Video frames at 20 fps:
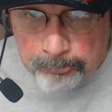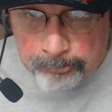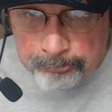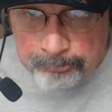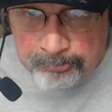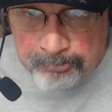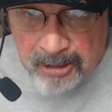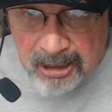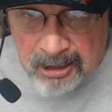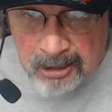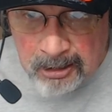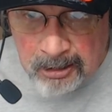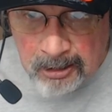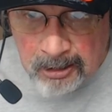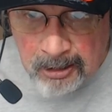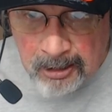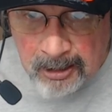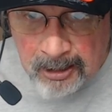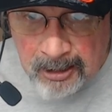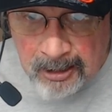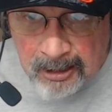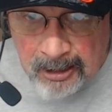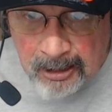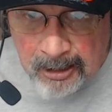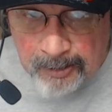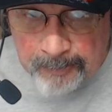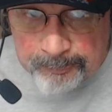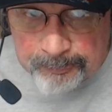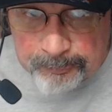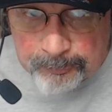being
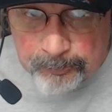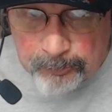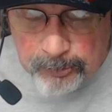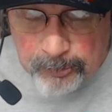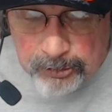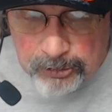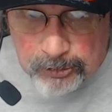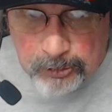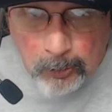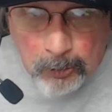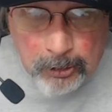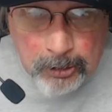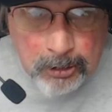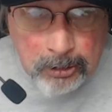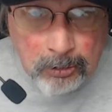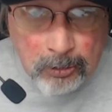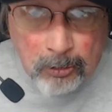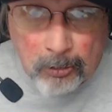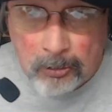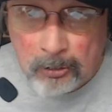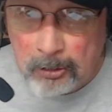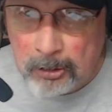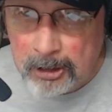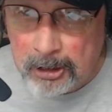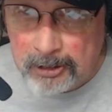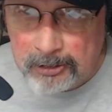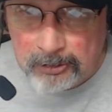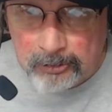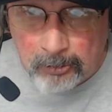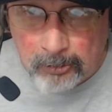uh, restored or
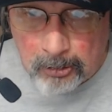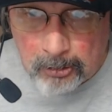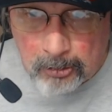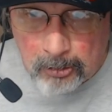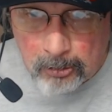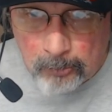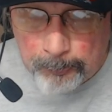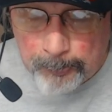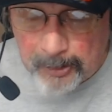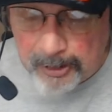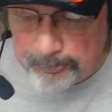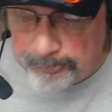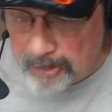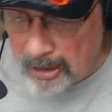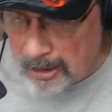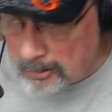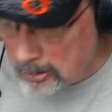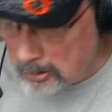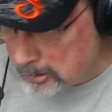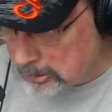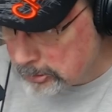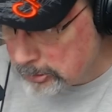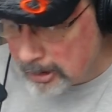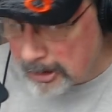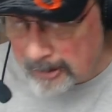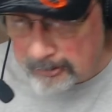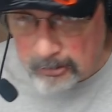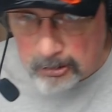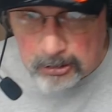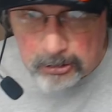historical, but I'm not going
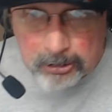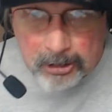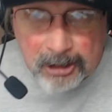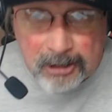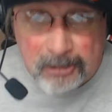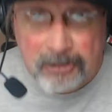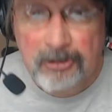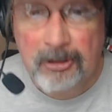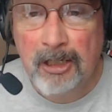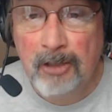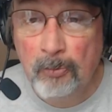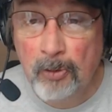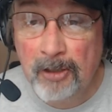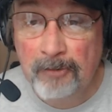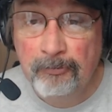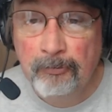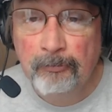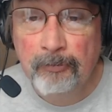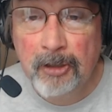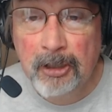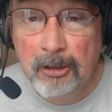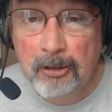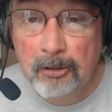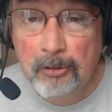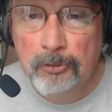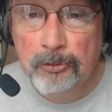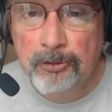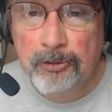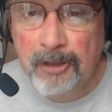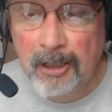to. I'm going to try to stay away from
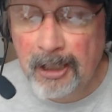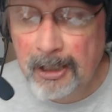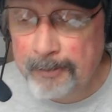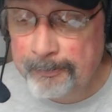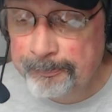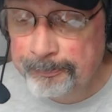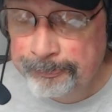videos that